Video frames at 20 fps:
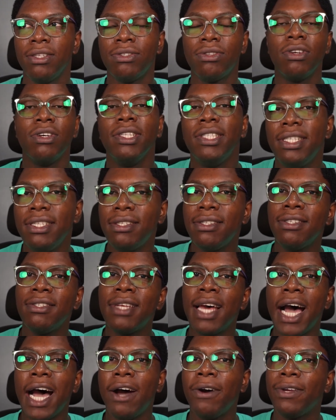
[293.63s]
So this is
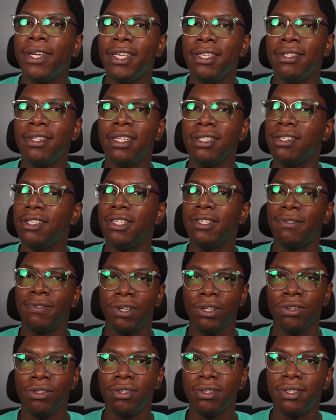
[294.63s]
how easy it is for
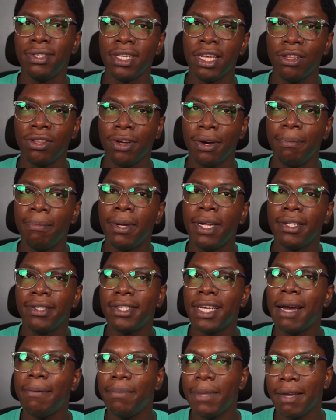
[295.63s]
you to set up
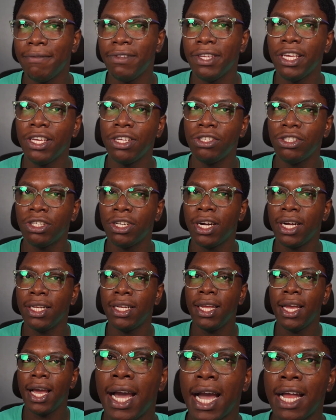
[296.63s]
tab navigation,
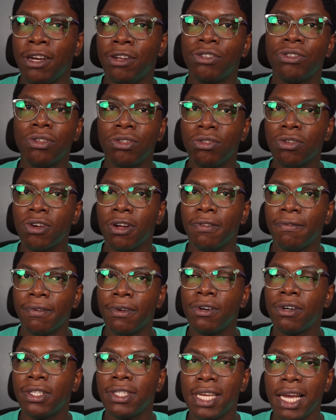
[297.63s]
and also to
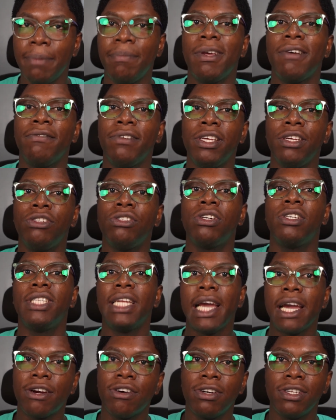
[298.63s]
configure tab navigation
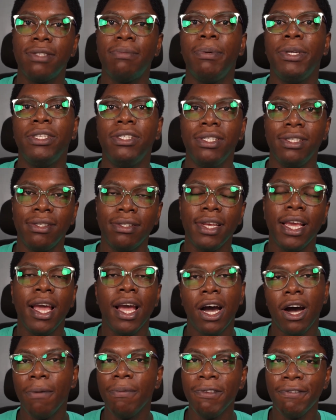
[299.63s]
across pages.
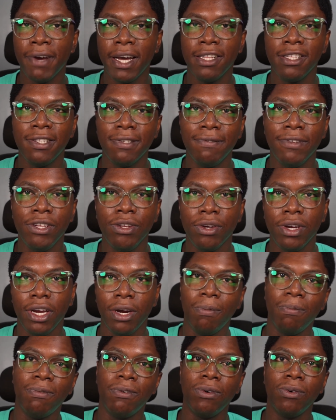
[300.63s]
I hope you found this video
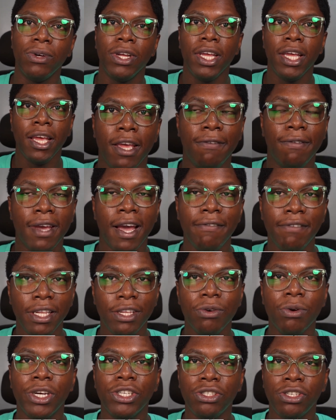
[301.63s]
helpful. If you have any
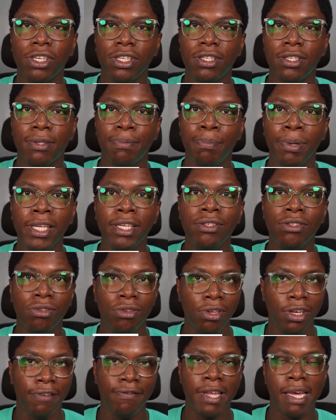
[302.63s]
questions, please
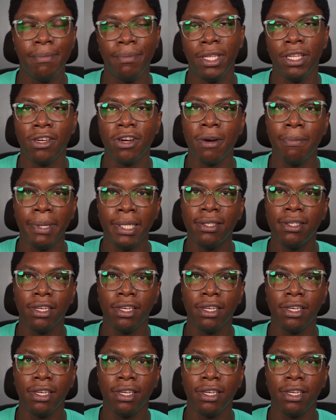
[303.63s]
do leave them in the comment